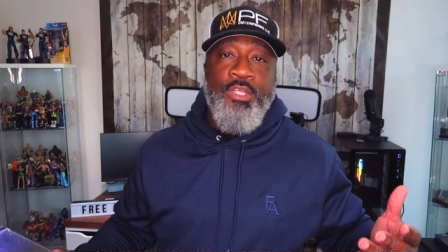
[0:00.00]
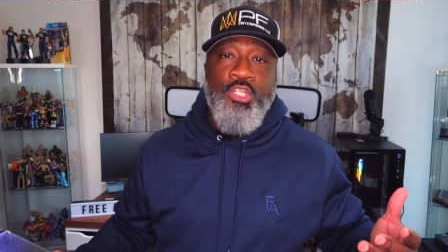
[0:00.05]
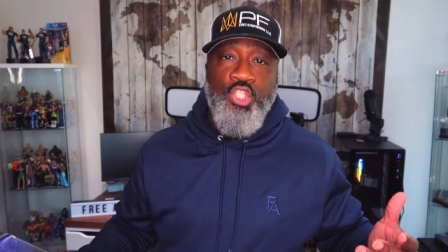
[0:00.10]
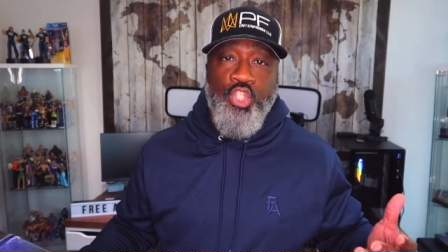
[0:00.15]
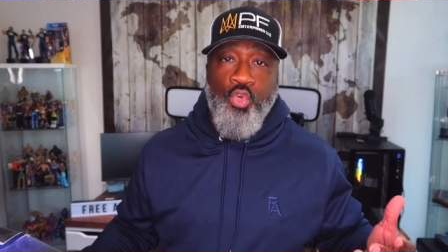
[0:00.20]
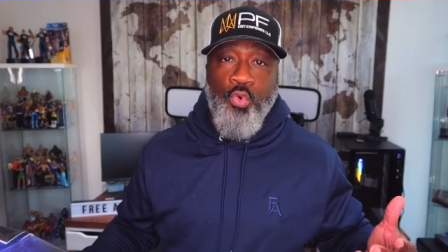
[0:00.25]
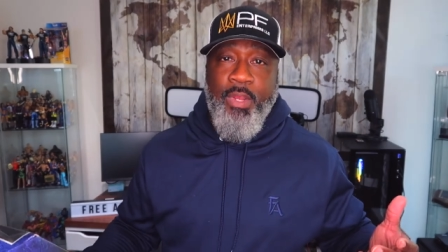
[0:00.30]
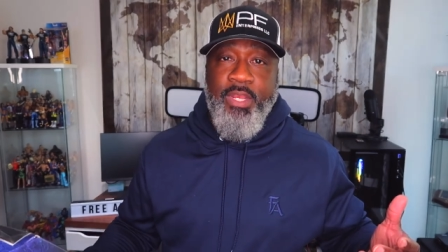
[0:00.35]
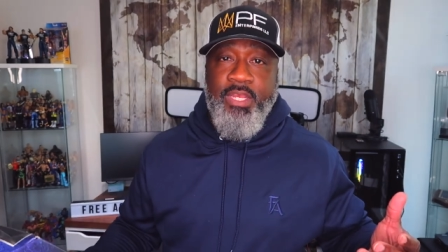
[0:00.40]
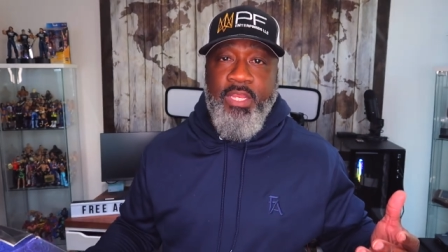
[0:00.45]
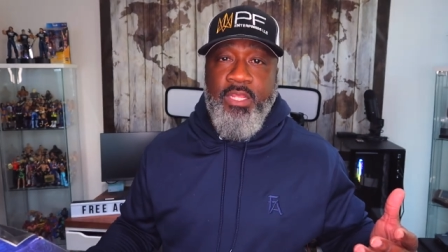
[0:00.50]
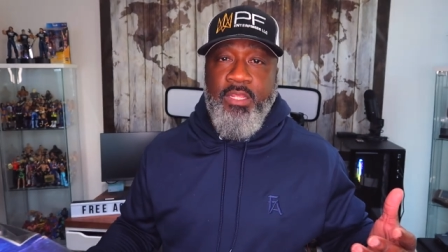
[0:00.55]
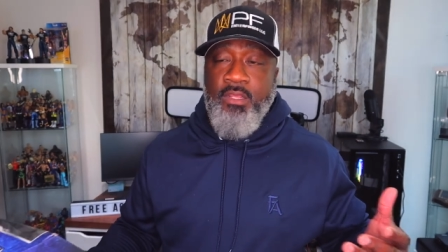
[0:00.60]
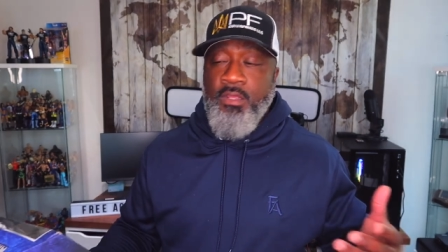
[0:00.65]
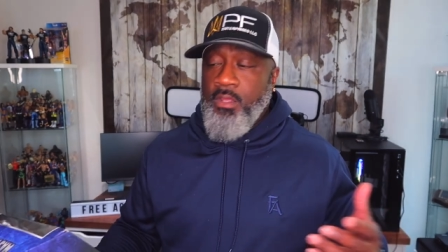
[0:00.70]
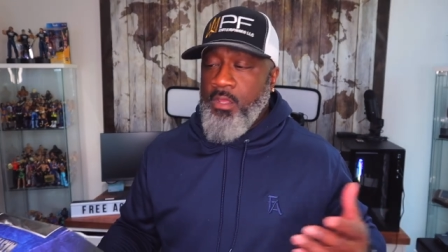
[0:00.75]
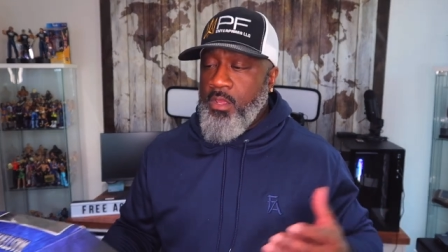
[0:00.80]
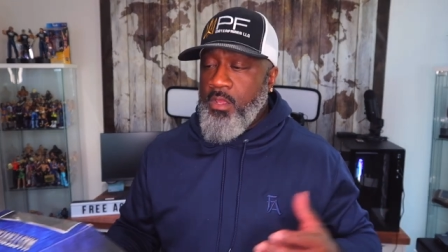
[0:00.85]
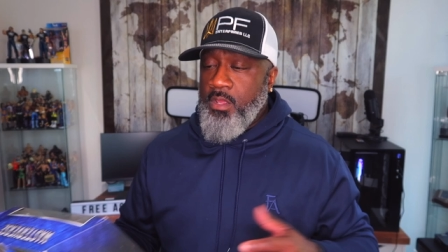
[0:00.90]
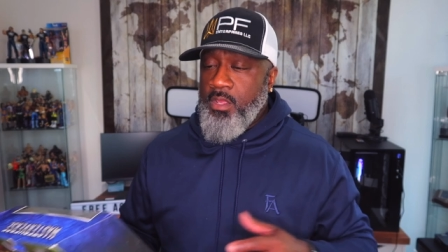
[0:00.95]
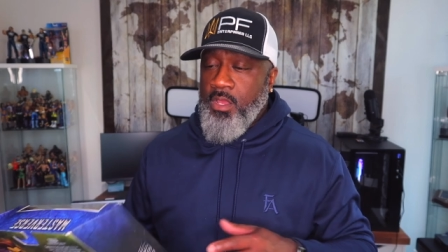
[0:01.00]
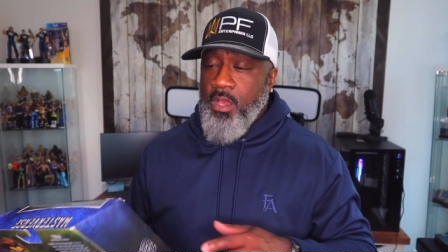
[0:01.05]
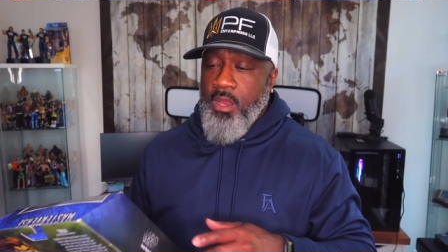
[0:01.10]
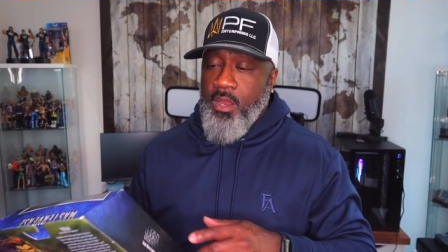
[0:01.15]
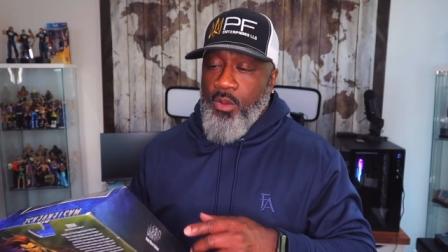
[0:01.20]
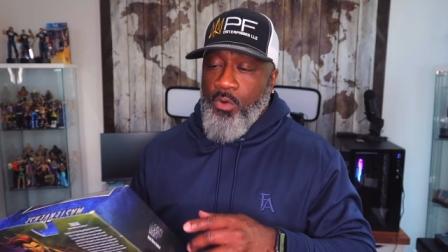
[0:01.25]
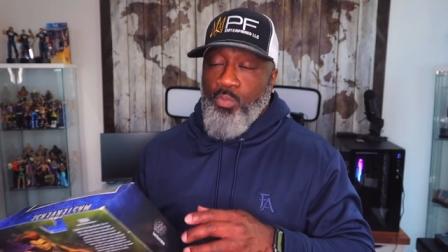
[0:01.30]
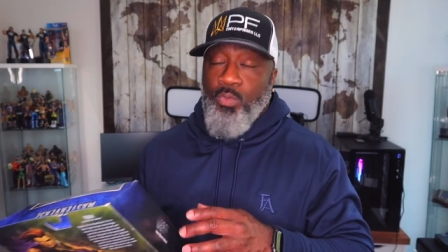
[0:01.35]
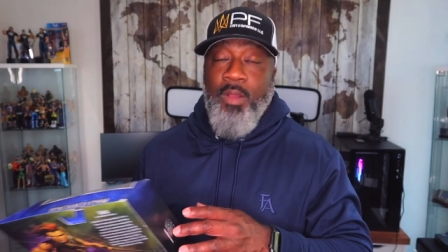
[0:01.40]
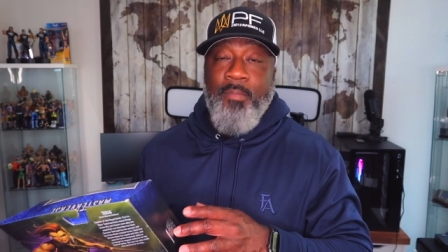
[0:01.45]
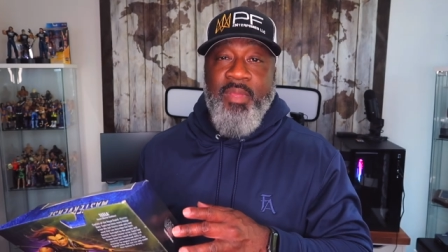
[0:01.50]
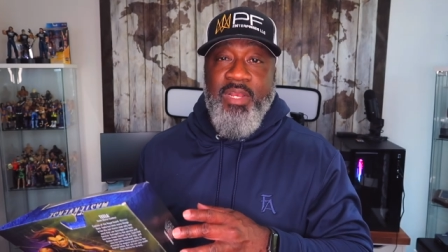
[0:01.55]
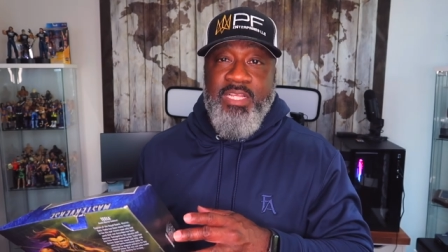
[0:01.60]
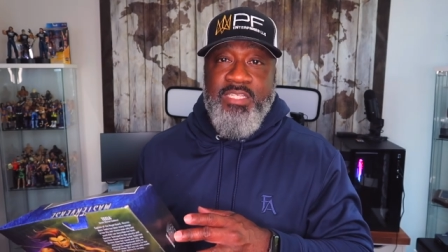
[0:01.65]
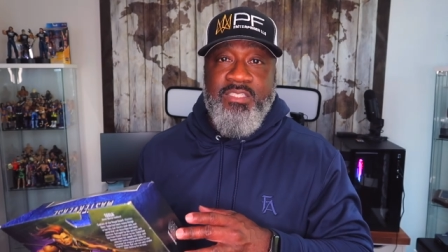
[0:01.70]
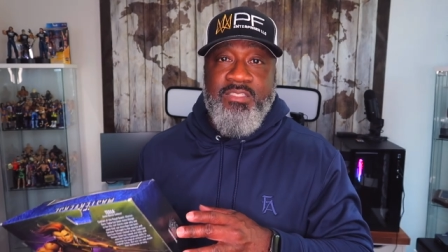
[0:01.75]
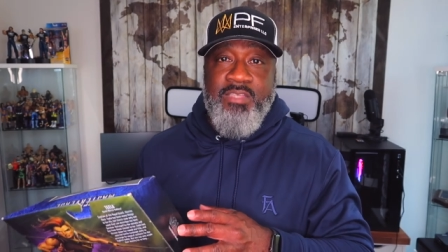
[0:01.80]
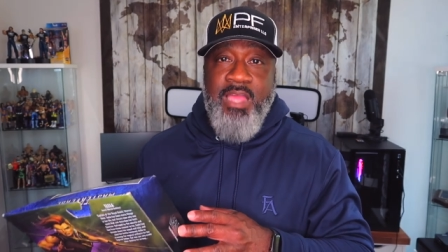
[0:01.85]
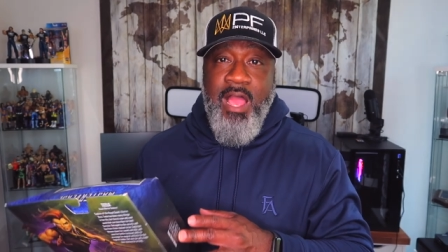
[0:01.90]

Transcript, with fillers: trending uh, womenist